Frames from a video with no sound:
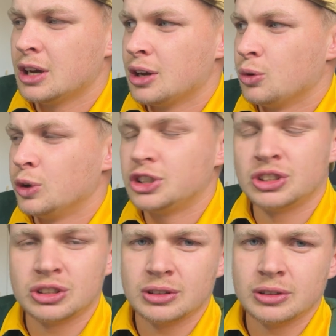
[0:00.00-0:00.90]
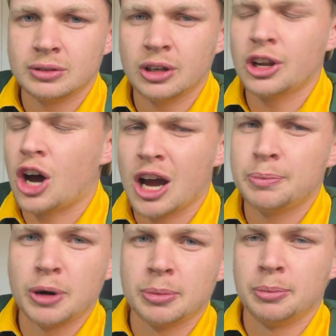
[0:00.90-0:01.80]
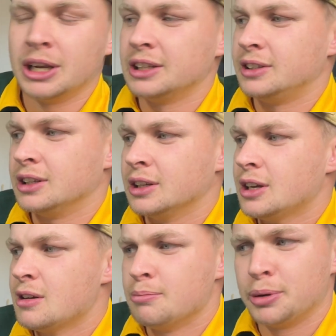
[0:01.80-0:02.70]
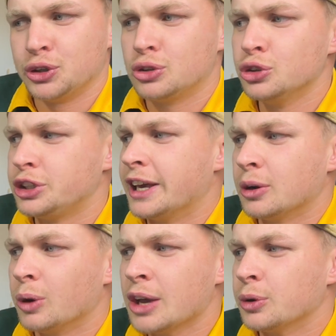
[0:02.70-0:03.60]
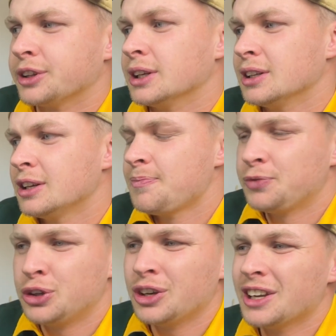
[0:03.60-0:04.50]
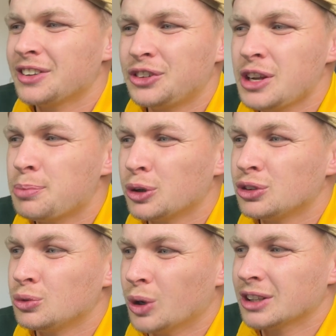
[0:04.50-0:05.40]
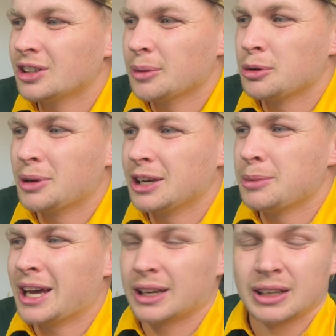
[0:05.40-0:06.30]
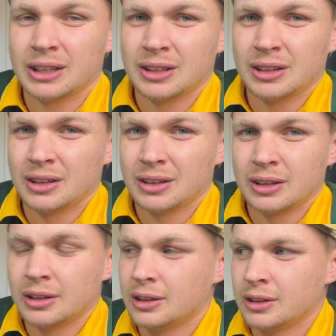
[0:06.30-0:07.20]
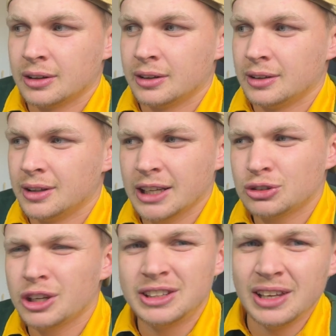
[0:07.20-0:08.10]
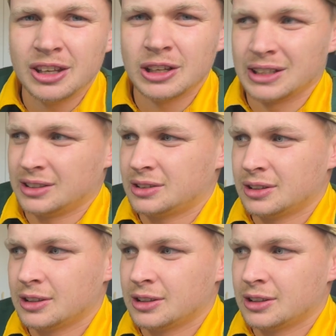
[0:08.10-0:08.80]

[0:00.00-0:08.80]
which is not a high probability, but you could get away with it, you get a 3.1 time your money back. That's ridiculous.